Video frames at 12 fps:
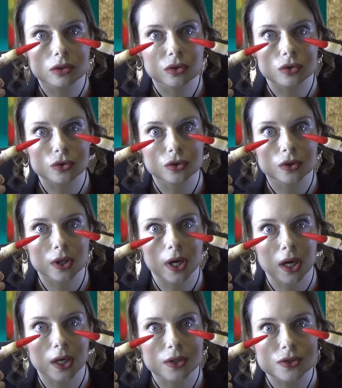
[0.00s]
through the
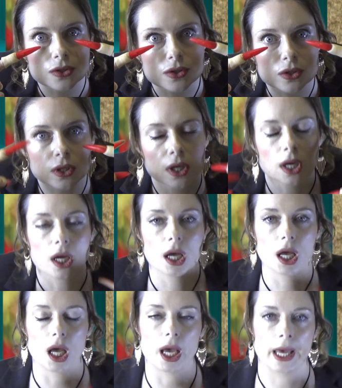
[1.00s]
eyes,
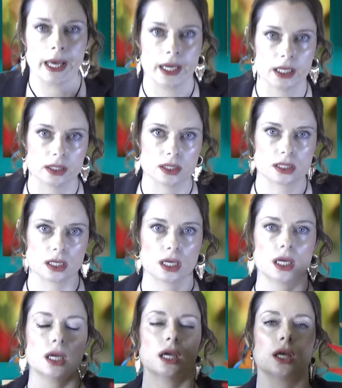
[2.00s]
and
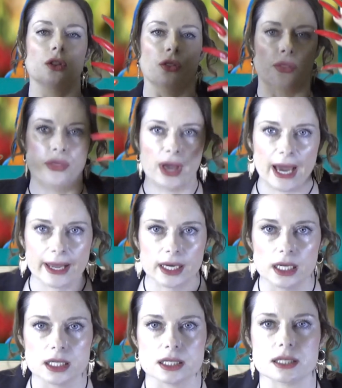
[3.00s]
that
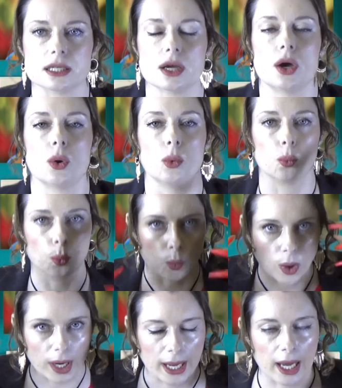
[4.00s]
is uh,
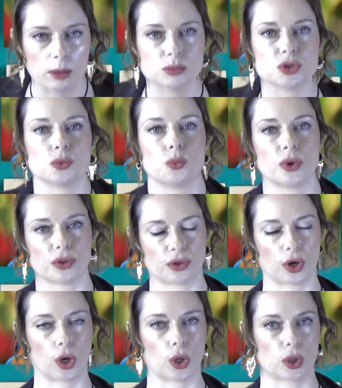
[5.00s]
what happened with
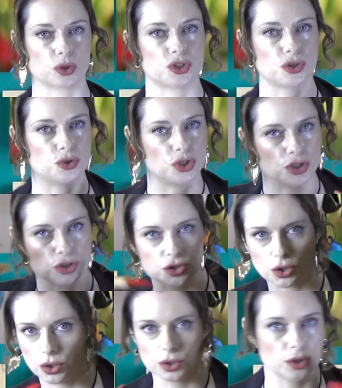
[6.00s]
her. So she
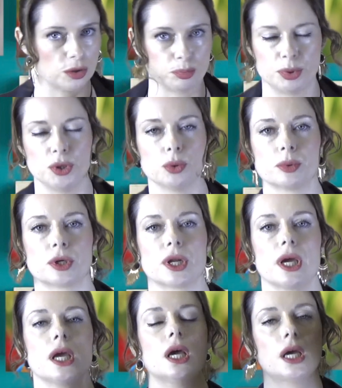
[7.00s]
started the
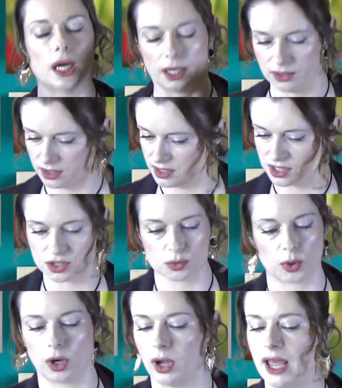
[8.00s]
puberty, and that this is
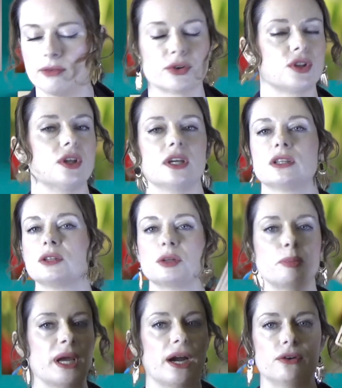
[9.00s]
what everything that the
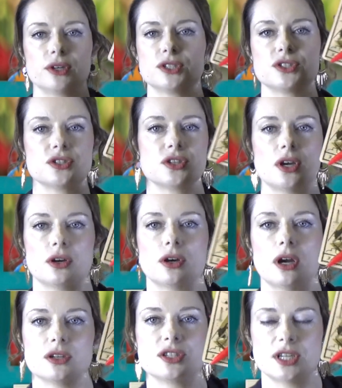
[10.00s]
parrots are,
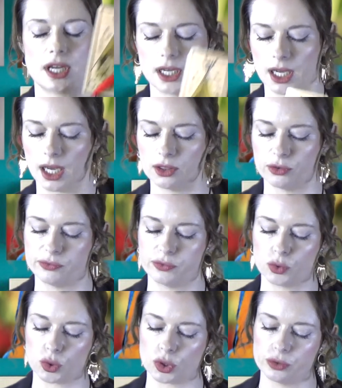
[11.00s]
are saying, and the
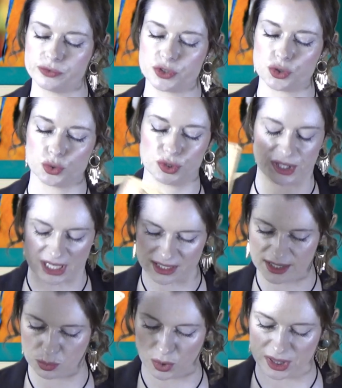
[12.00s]
Four of Swords,
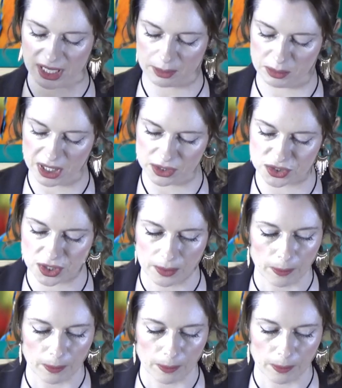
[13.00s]
that's what that means.